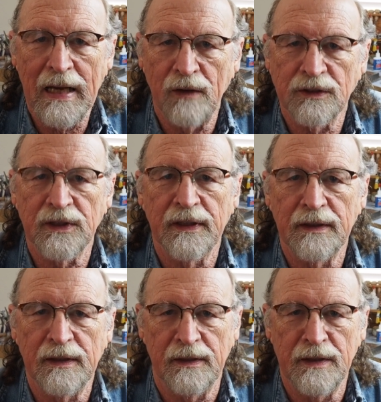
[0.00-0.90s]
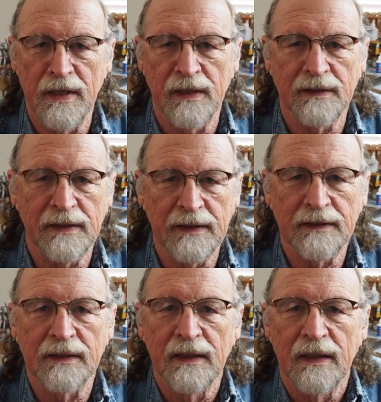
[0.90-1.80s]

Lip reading: outside the United States.